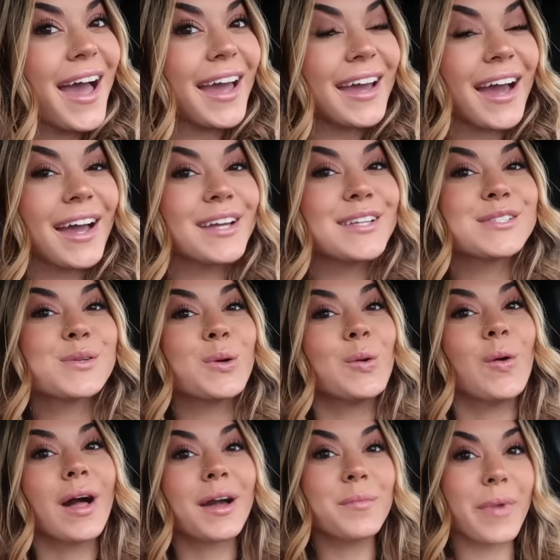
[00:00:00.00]
Hi guys,
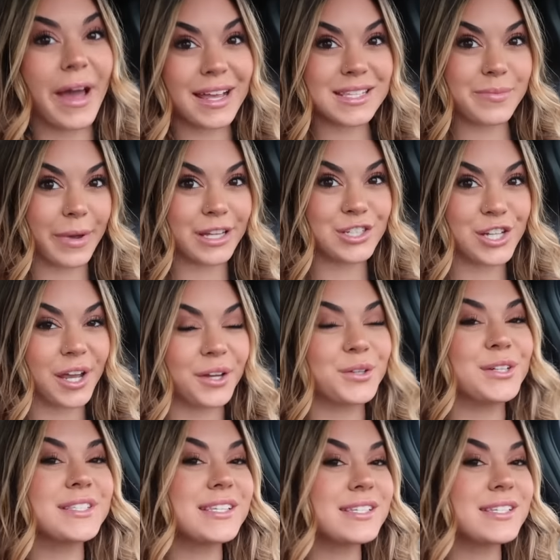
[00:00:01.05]
welcome back to my channel.